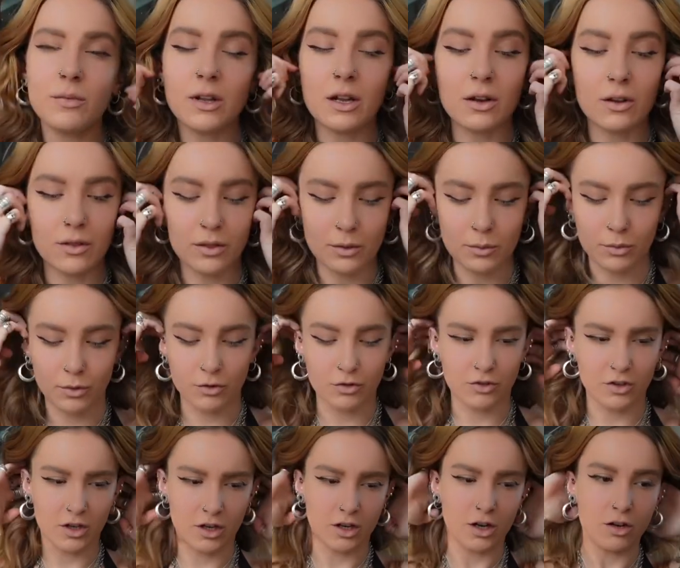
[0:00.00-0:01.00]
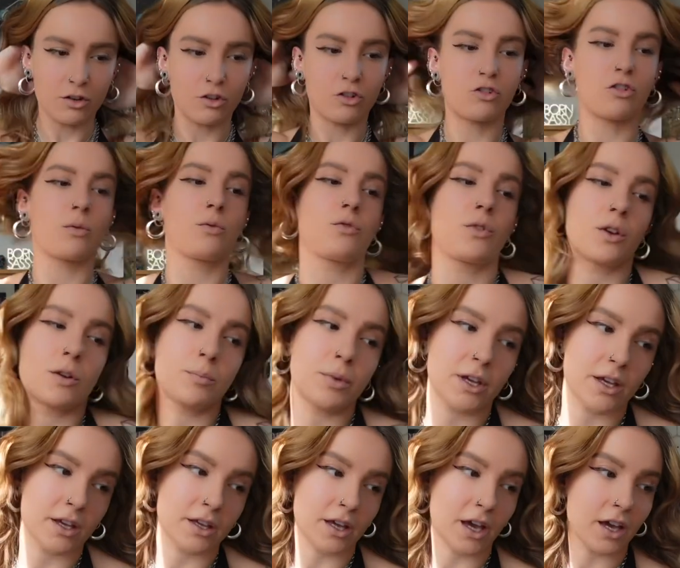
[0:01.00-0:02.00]
And I think we're also gonna go to the shop so I can
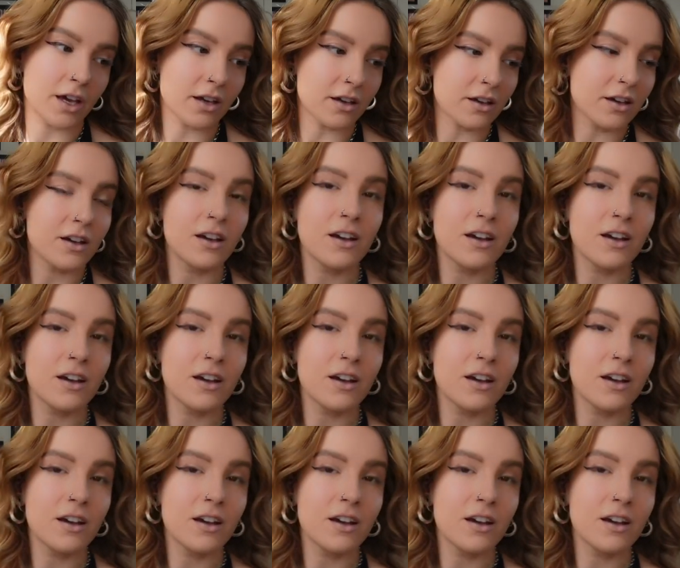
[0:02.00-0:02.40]
pick a cake.